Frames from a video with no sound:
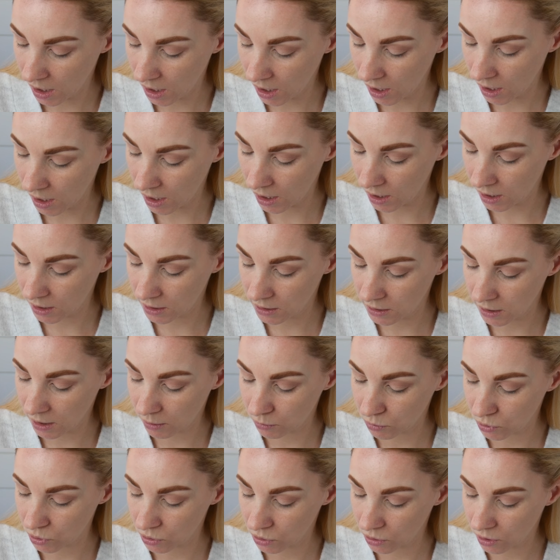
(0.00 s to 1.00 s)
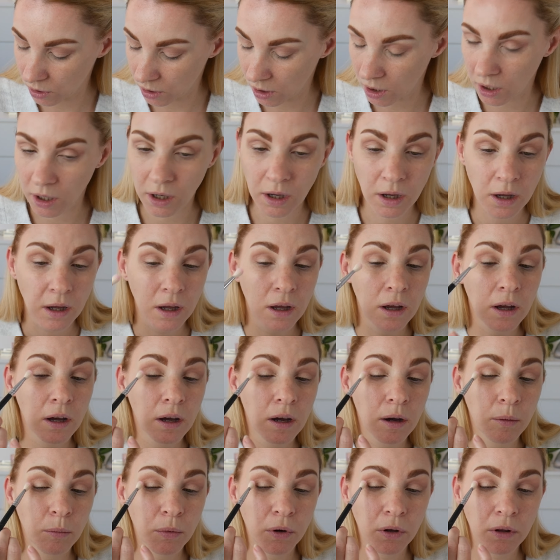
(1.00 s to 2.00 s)
and I'm just going to
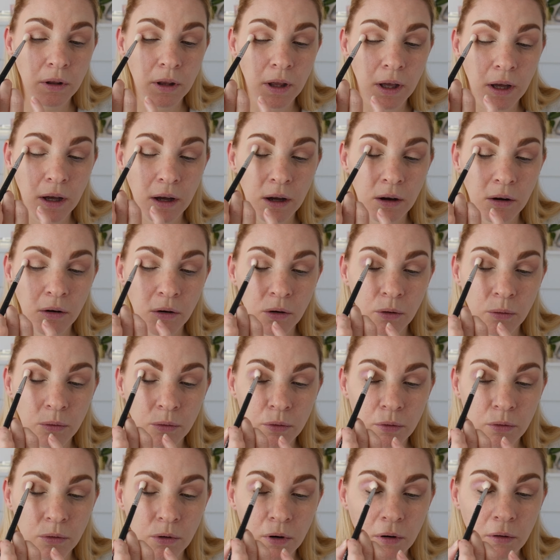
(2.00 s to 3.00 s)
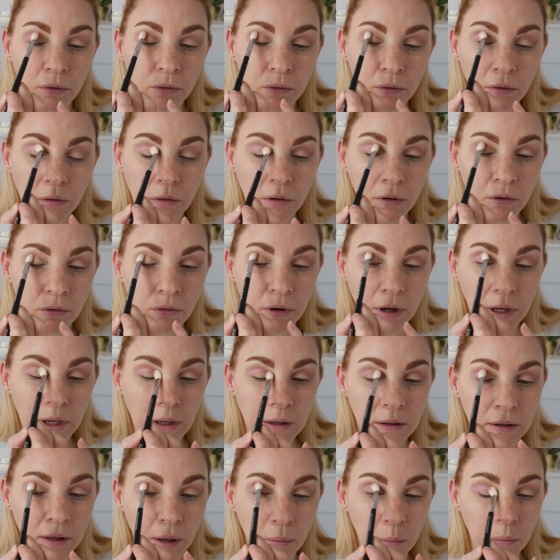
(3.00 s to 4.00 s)
put that up through the
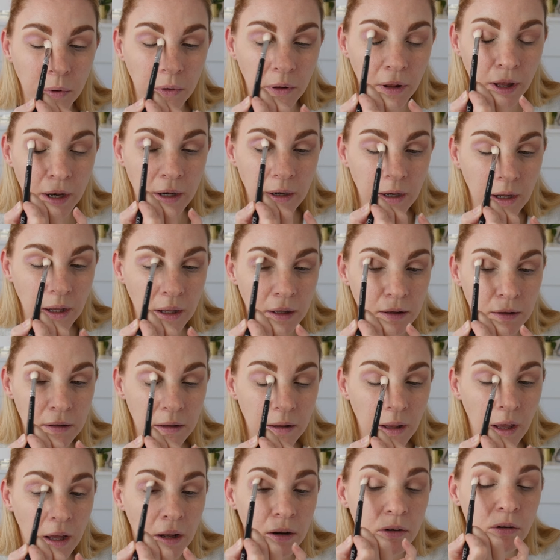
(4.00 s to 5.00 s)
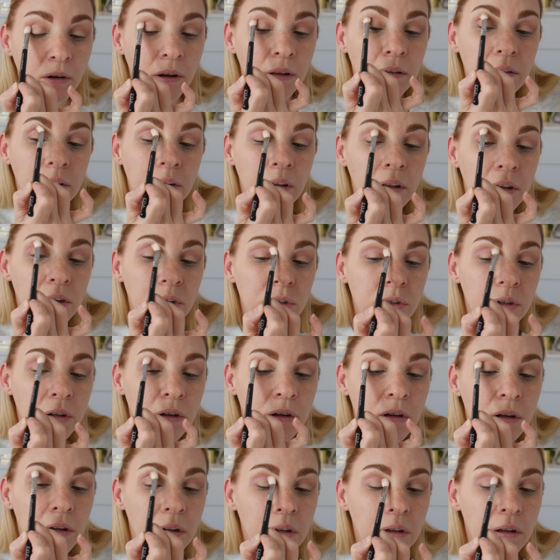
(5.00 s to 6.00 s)
crease and blend it into that
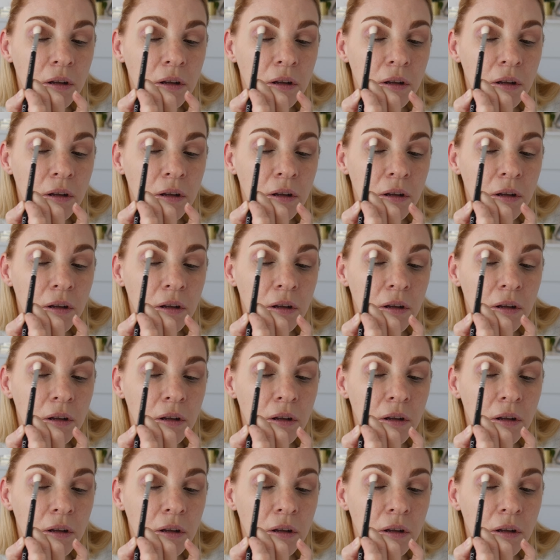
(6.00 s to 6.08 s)
transition